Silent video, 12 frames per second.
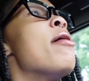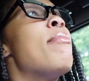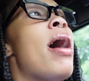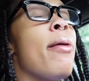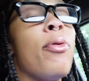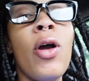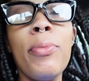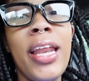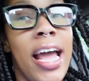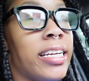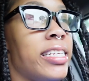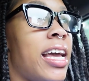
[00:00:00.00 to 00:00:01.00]
My
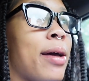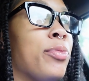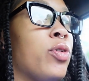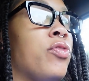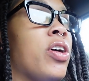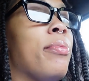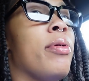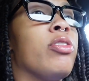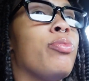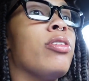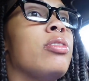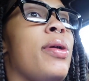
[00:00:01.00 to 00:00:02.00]
appointment actually got moved up. It
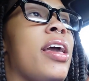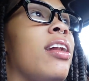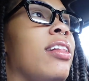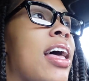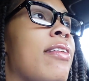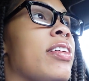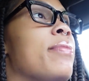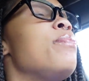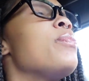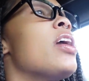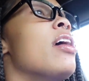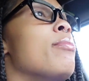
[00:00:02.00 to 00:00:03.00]
was supposed to be at 11,
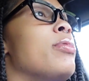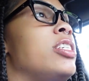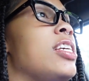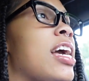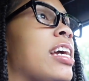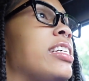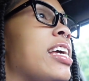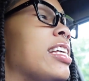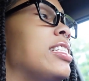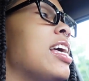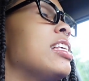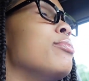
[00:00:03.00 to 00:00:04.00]
but she actually
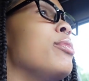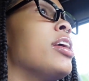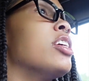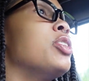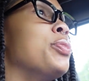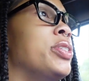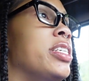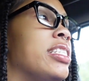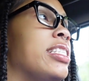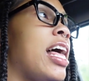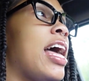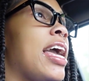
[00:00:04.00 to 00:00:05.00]
had texted me and she was
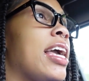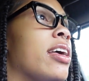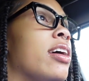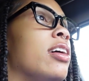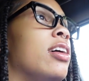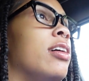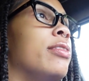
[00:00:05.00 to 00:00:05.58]
just like, At the uh,